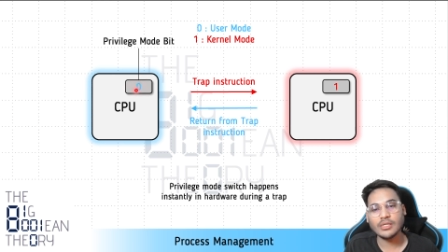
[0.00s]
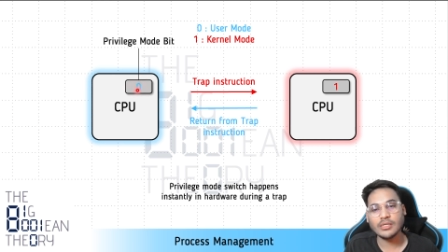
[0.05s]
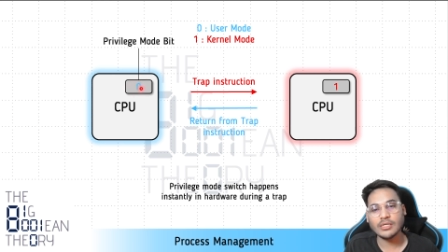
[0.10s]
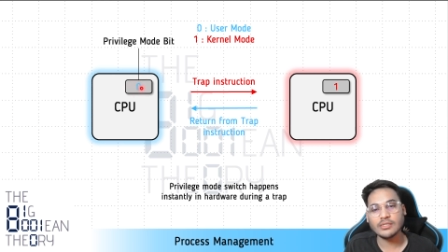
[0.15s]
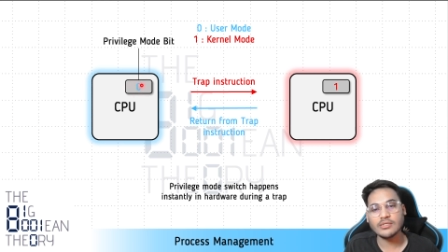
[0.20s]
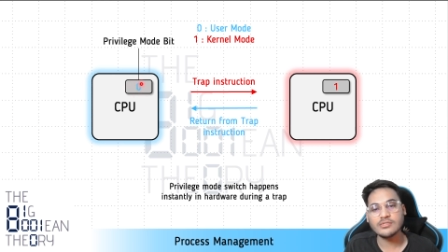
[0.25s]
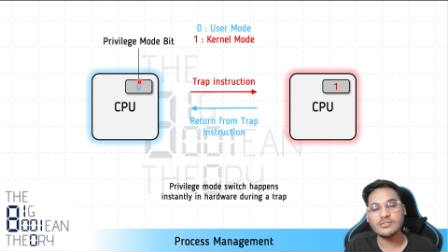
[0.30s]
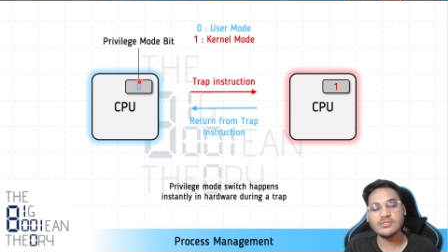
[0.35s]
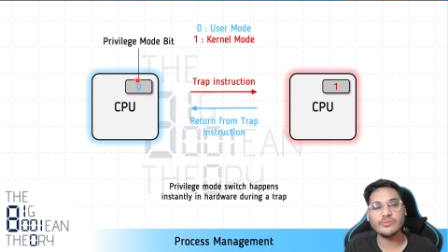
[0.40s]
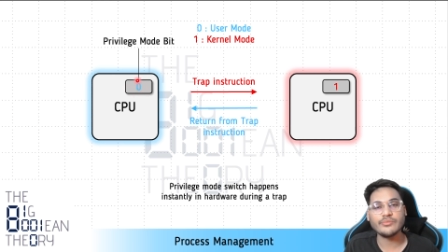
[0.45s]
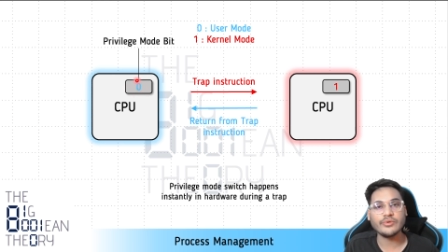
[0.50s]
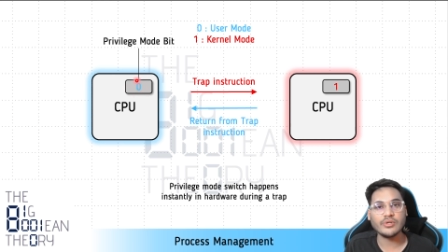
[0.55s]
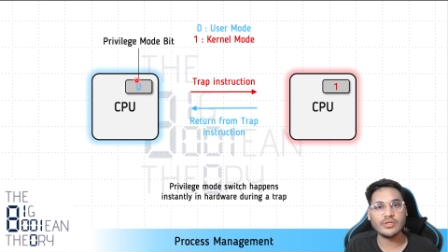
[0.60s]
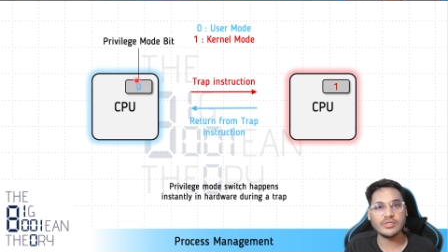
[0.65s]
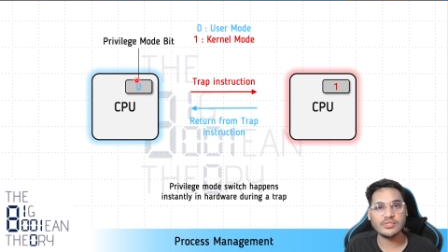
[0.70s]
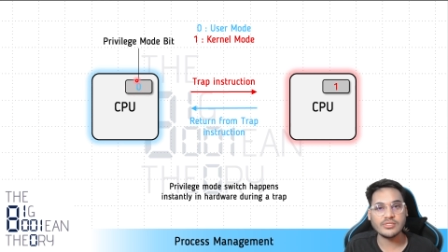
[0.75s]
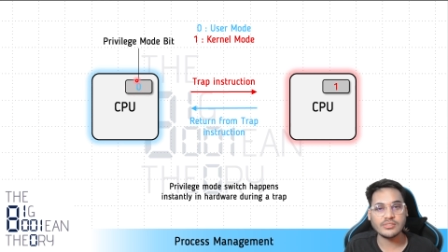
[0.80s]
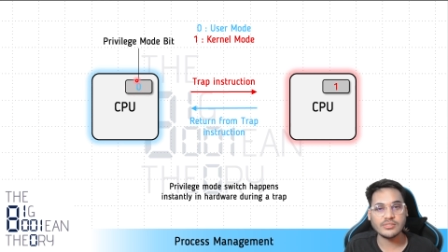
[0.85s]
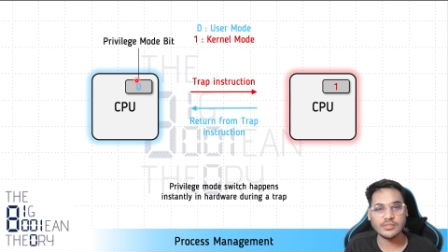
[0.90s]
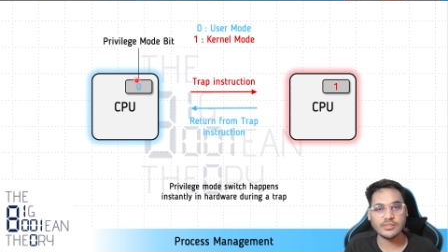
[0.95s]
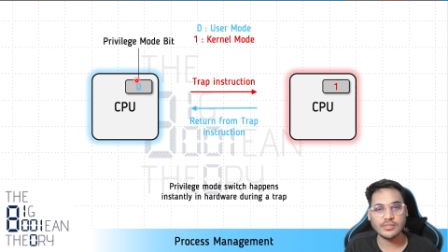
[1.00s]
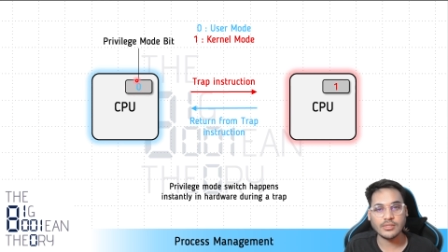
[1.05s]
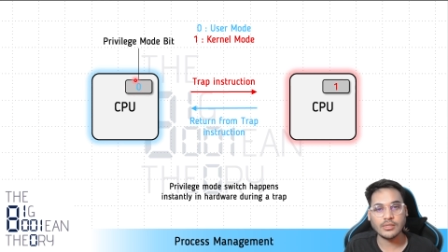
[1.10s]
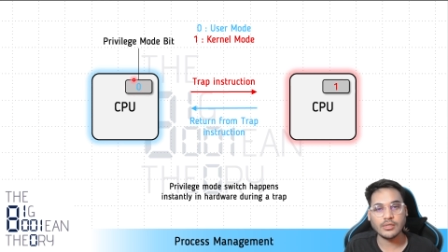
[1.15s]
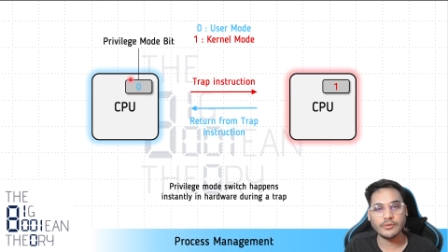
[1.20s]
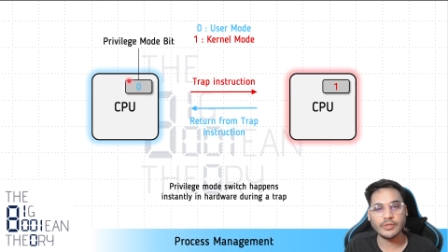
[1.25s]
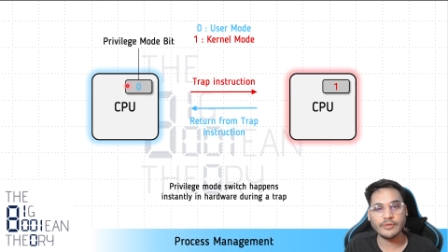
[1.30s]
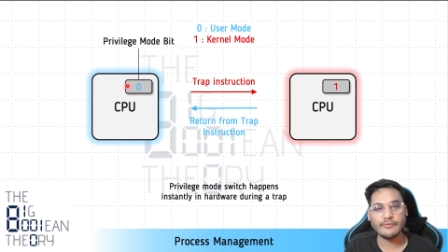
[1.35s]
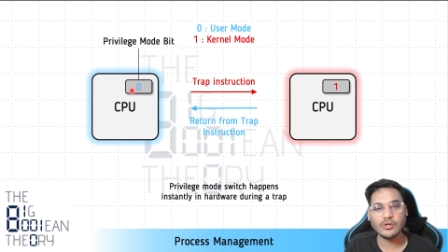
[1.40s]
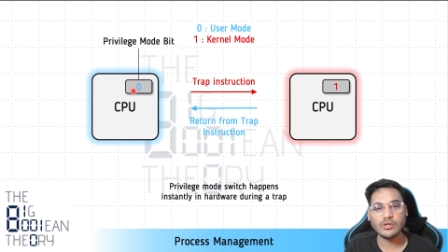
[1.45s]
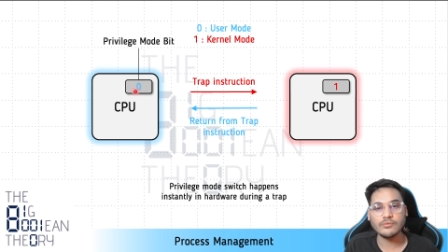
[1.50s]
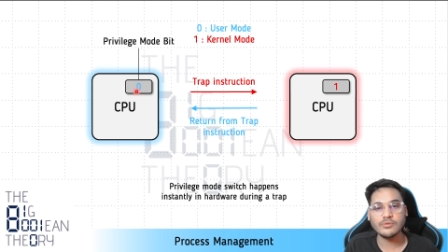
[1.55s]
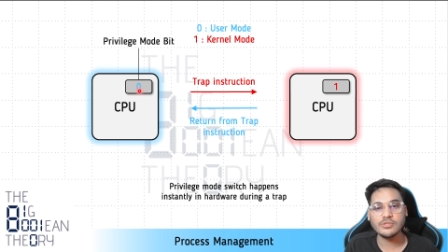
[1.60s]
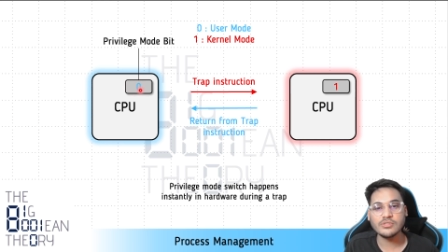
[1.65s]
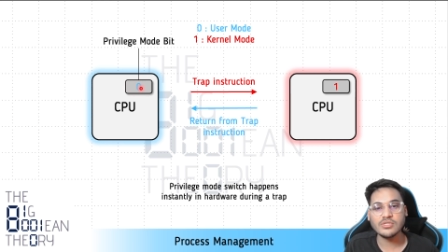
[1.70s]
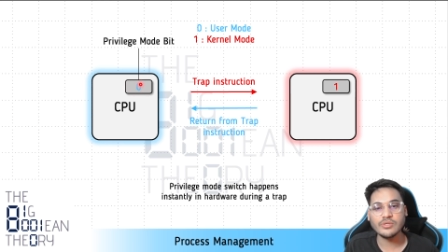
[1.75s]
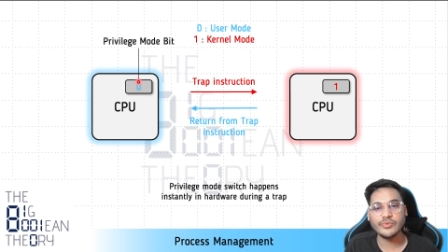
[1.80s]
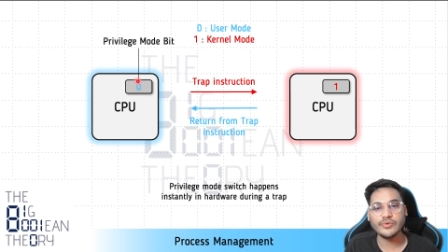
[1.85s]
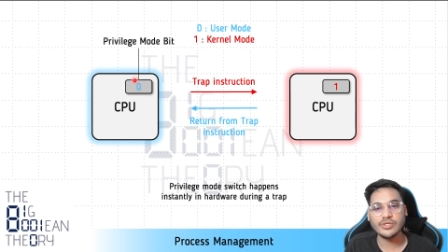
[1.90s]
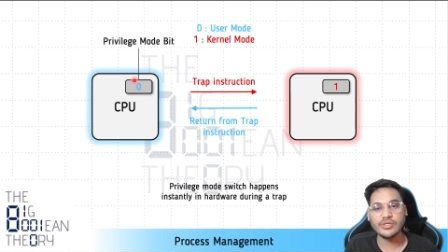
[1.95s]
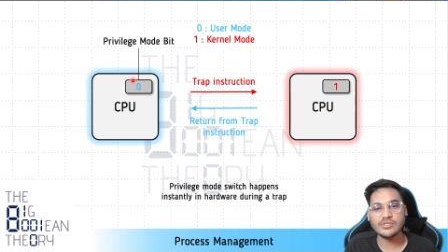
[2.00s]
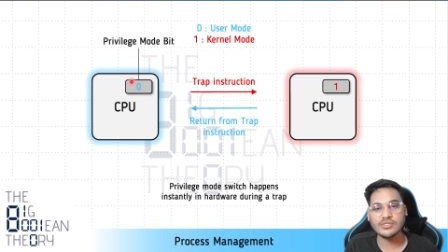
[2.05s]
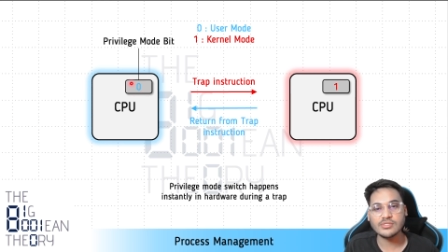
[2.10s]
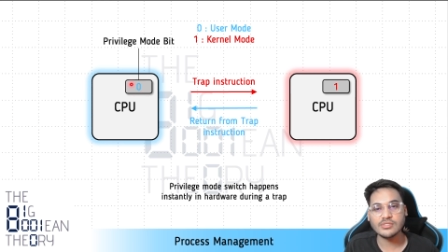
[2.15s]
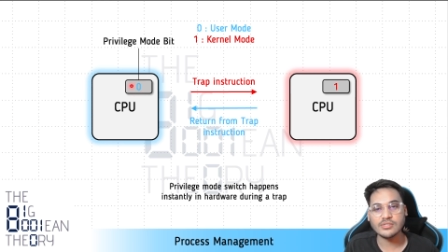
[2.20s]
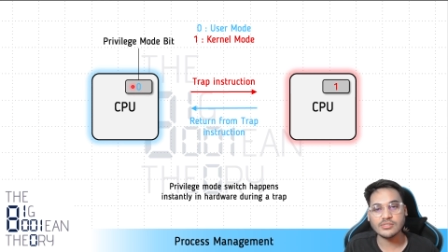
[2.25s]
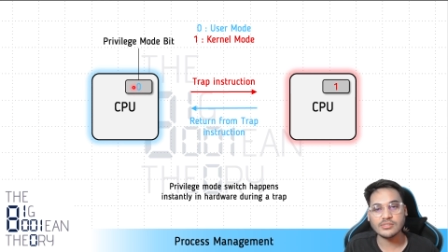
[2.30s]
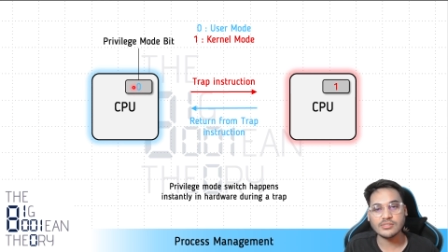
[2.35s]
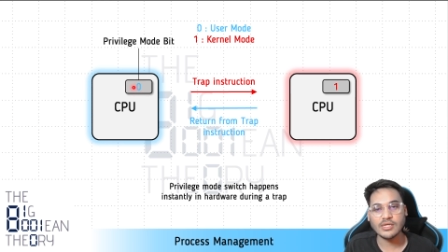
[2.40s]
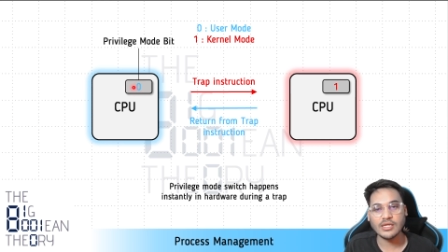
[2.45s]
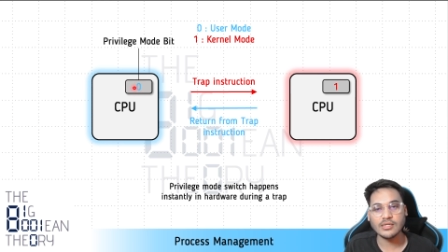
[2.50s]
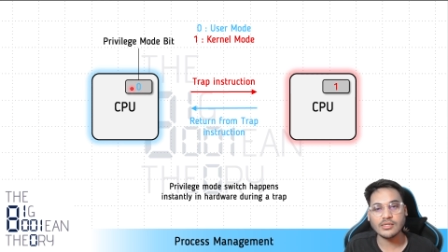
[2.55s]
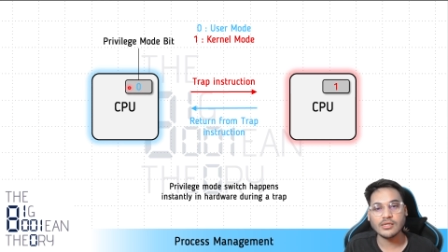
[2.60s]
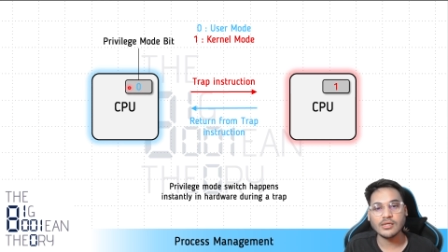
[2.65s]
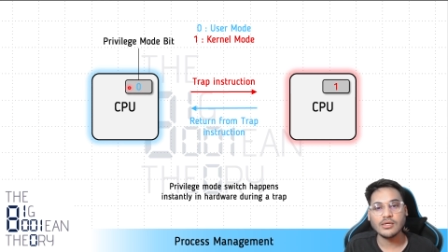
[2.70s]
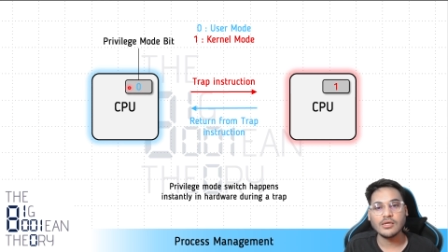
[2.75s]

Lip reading: in the CPU register, in one of the CPU registers, right?